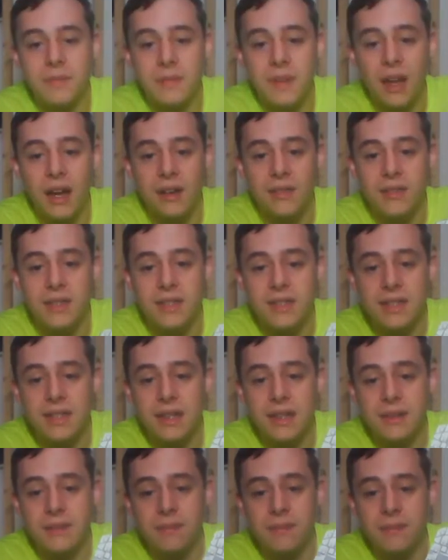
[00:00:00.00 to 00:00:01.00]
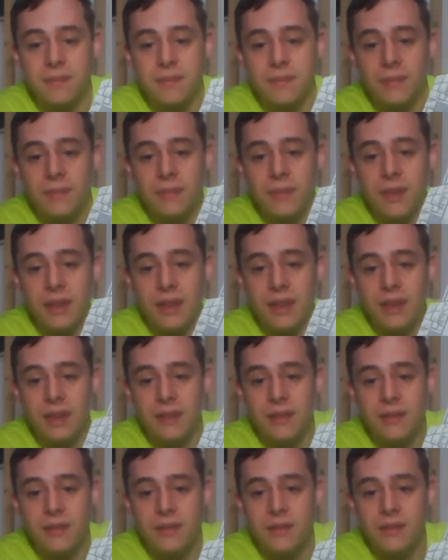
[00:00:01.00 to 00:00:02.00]
of this thing.
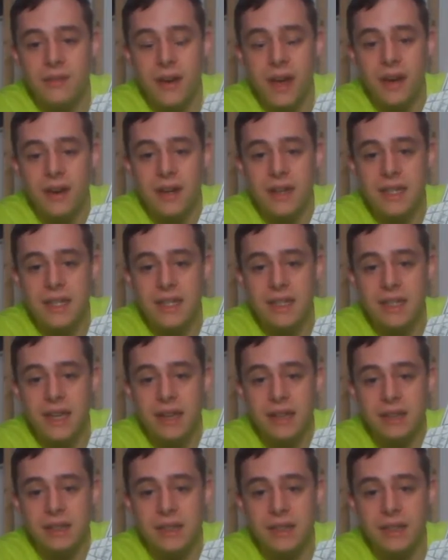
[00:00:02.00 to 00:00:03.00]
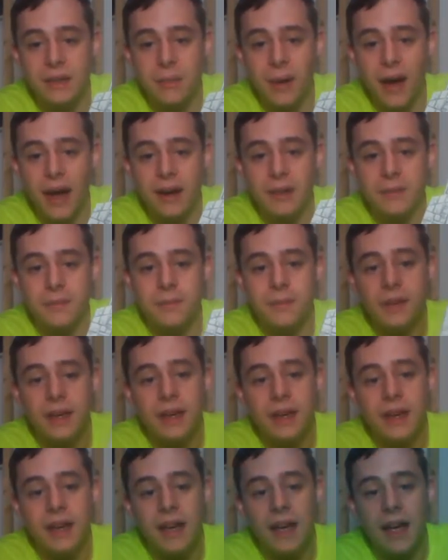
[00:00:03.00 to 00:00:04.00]
Very detailed in the bottom.
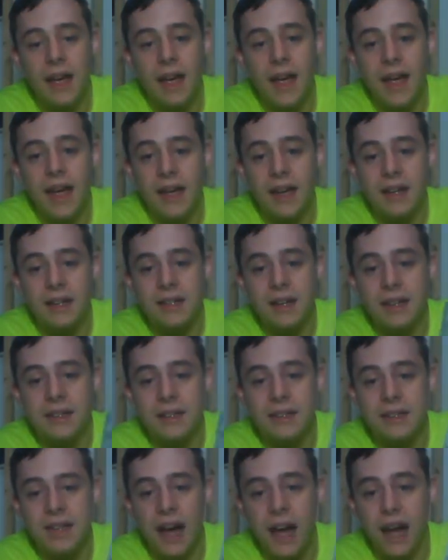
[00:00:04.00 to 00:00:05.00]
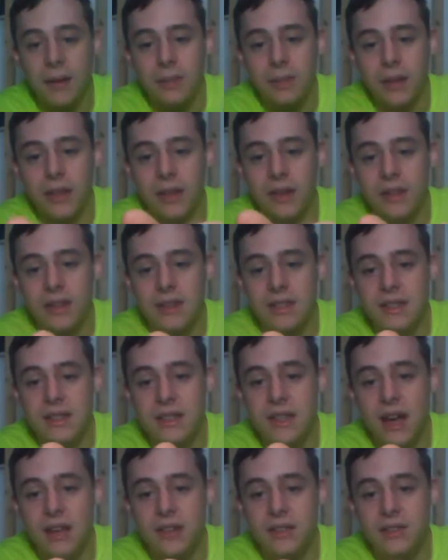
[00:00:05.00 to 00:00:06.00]
And on the top, like these
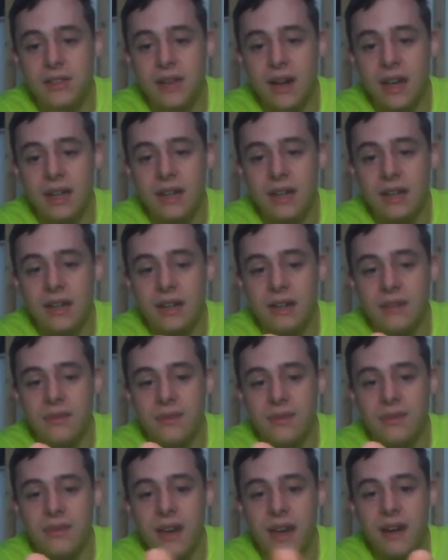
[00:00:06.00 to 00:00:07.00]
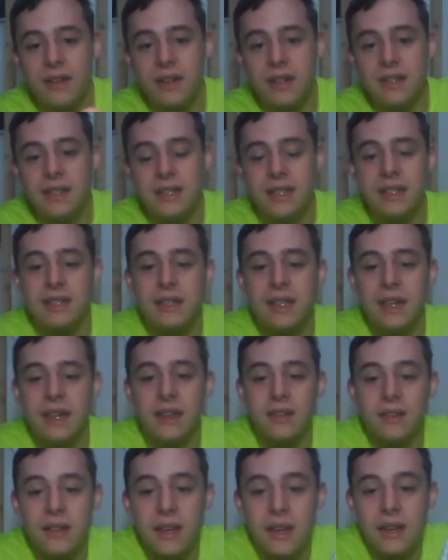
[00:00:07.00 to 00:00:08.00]
guns right here. Very
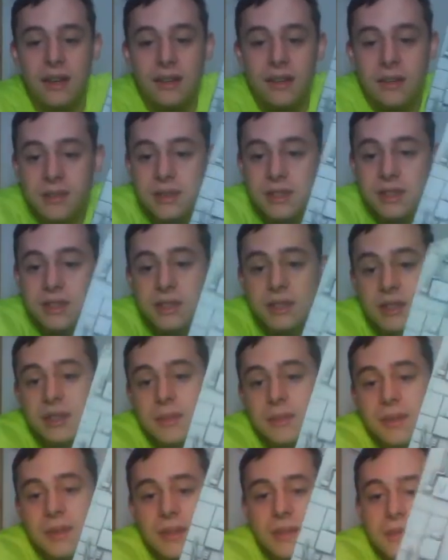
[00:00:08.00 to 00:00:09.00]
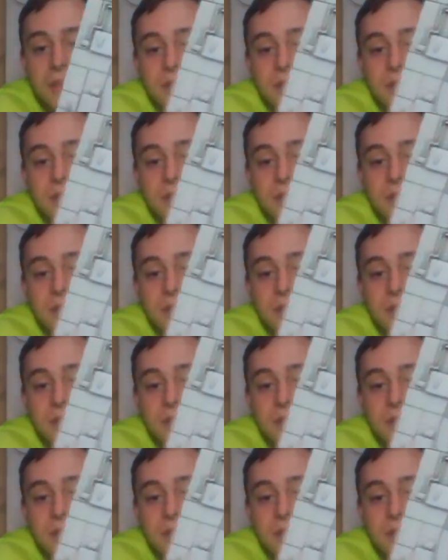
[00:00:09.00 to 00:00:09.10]
detailed there. Let's